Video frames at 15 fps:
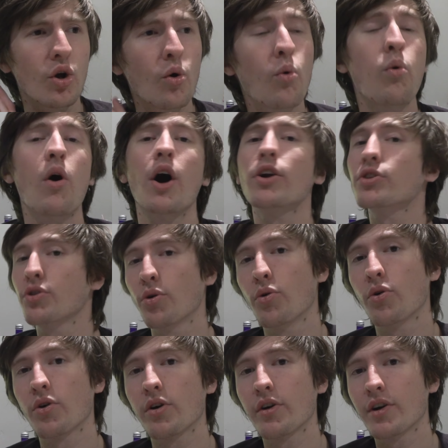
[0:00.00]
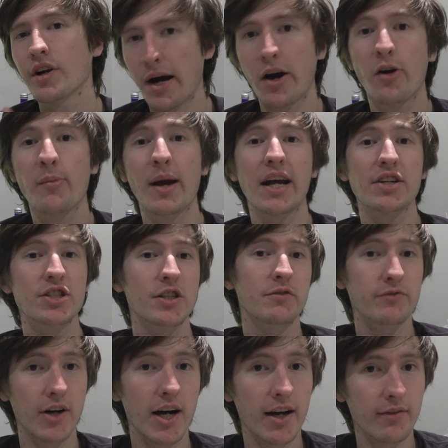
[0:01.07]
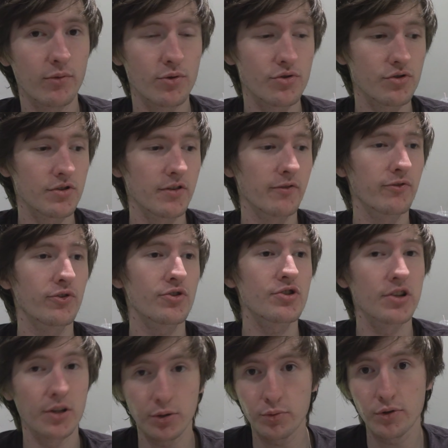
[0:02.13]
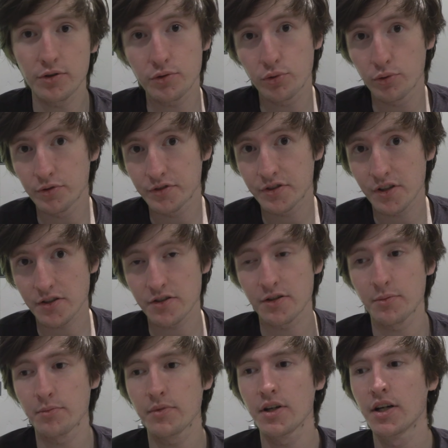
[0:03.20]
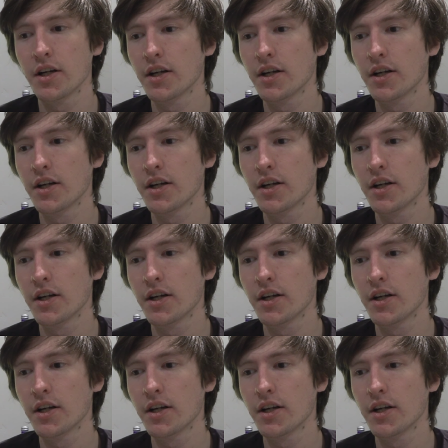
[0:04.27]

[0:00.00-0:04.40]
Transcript: quad-core Power Mac G5, which is the first liquid-cooled system